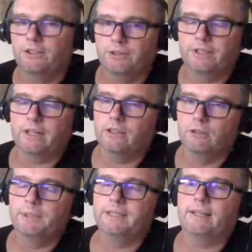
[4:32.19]
It's going to take a
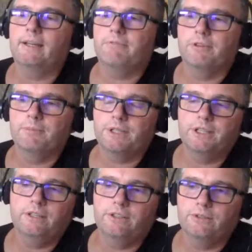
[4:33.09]
little bit of time for the
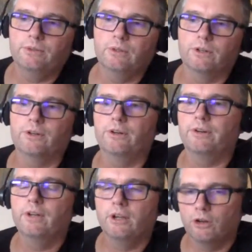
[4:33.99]
machine to
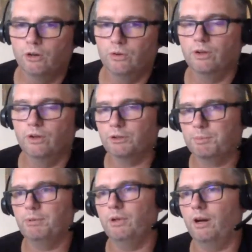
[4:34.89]
learn who those
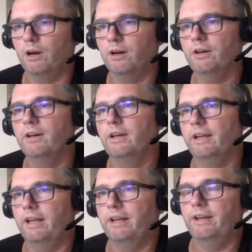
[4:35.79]
people are.
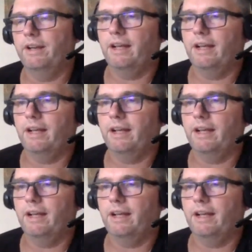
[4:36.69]
And as